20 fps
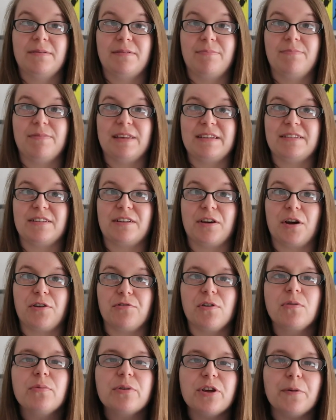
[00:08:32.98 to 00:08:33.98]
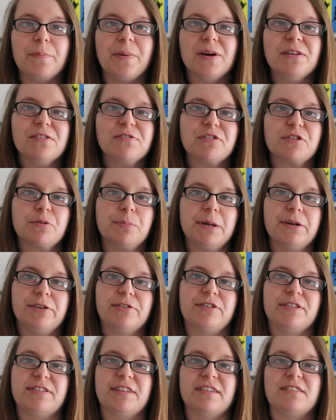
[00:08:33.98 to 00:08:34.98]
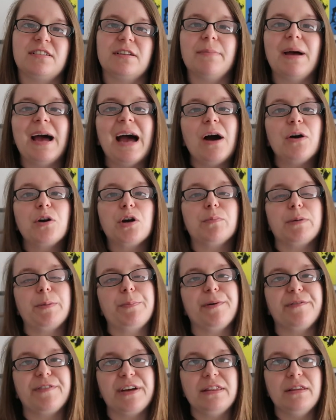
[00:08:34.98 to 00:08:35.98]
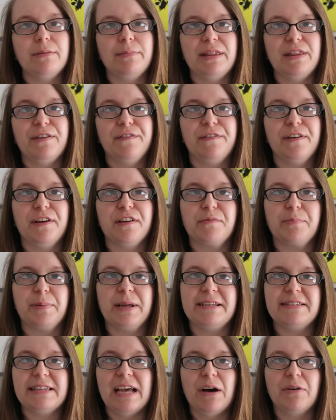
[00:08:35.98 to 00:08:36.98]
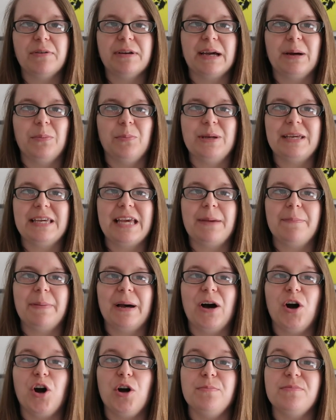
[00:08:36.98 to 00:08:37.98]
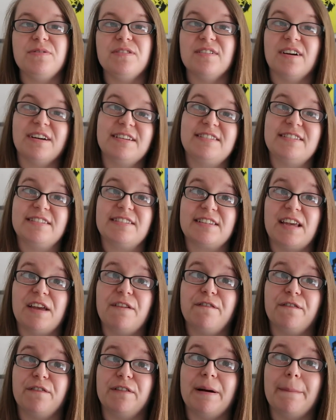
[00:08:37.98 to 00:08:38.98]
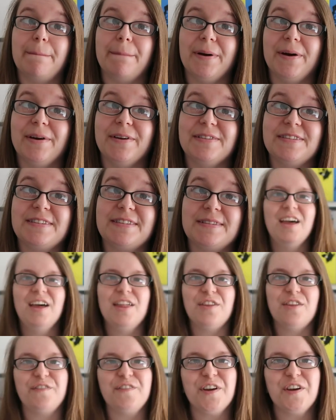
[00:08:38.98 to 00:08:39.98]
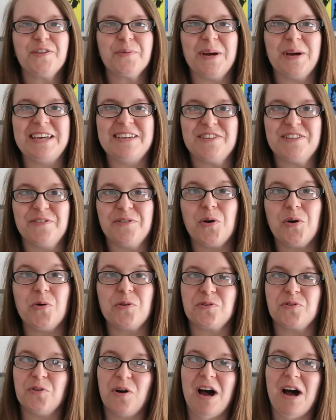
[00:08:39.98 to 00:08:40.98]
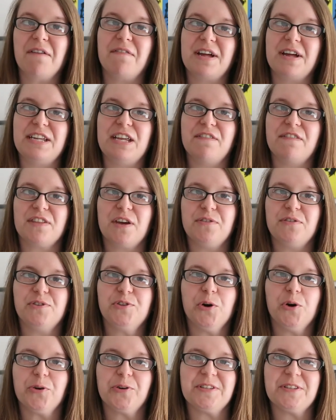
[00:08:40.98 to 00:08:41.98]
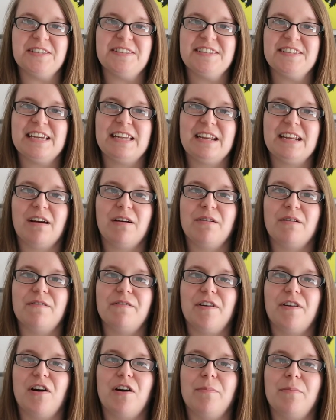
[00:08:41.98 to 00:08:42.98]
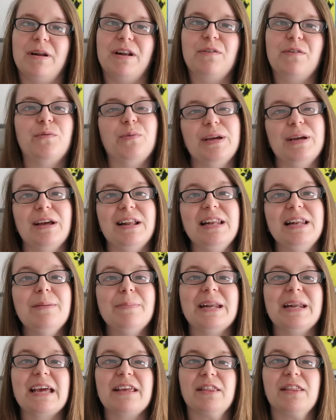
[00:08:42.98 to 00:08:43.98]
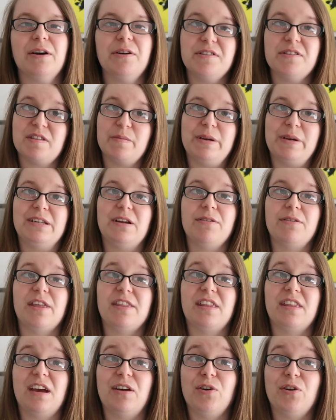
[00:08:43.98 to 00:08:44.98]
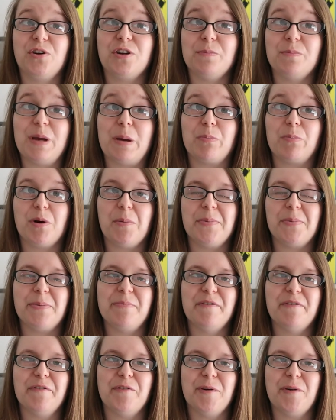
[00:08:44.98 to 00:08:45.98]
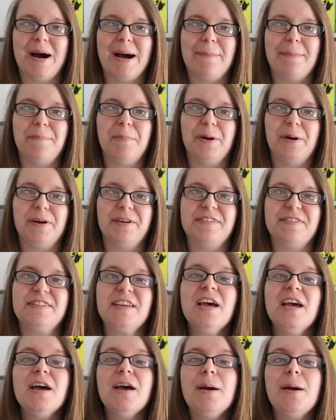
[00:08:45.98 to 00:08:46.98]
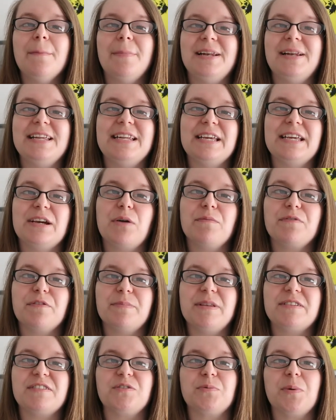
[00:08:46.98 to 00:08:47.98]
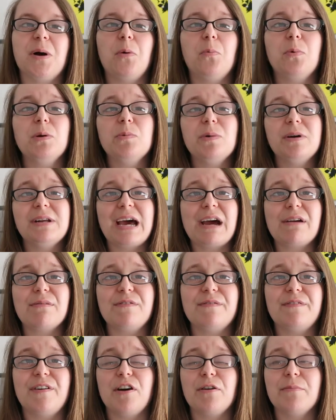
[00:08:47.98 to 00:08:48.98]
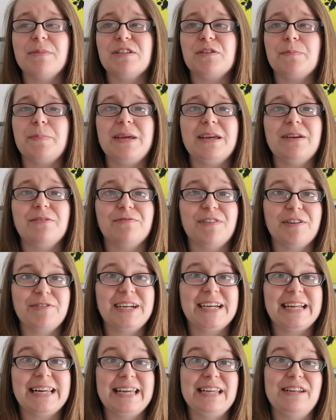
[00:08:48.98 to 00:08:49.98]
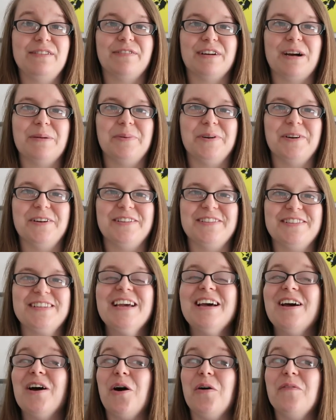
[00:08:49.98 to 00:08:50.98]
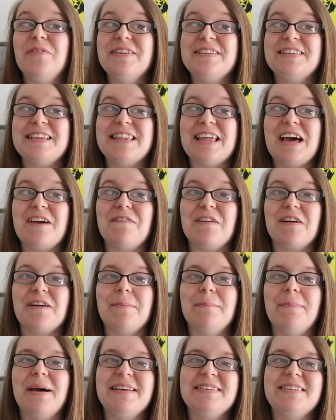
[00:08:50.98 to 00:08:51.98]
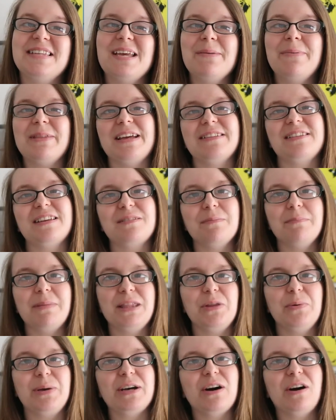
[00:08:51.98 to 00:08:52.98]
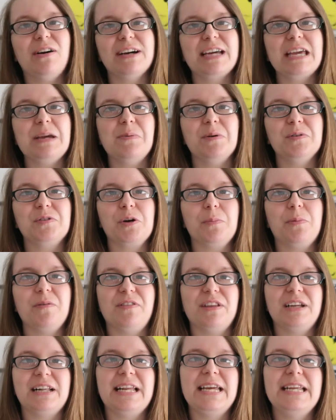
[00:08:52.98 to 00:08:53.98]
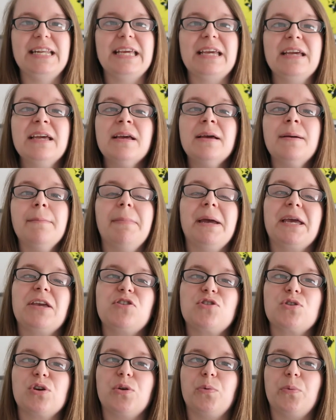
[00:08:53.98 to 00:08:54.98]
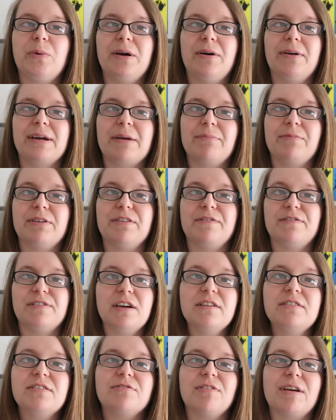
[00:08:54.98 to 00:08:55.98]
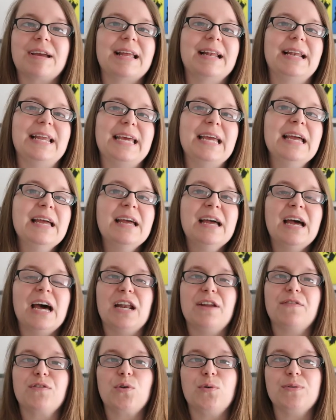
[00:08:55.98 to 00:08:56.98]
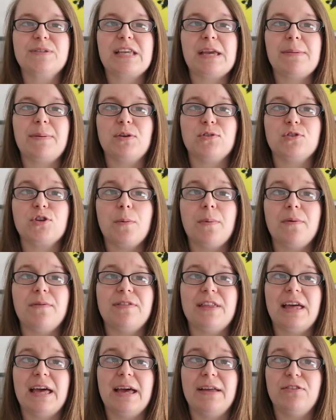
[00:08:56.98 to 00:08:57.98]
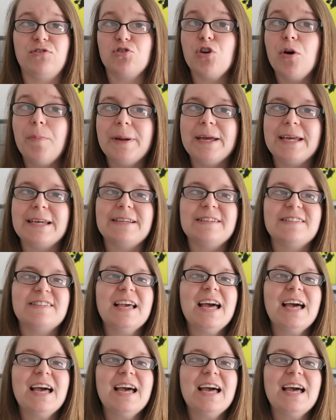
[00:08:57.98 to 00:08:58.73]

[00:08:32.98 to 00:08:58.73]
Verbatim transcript: things can go wrong with your bird's respiratory system. How can we prevent them in the first place? How can we keep our homes nice and safe for our birds? The first way is, of course, not have any of those toxins in our environment. If we eliminate those, then we know that they are not going to be a problem for our birds. But leading on from this as well, we want our environment to be very clean for our birds. Obviously, they're very messy, but that doesn't mean that we can't keep on top of the cleaning, making sure that we are getting rid of dust regularly, and of course keeping on top of their droppings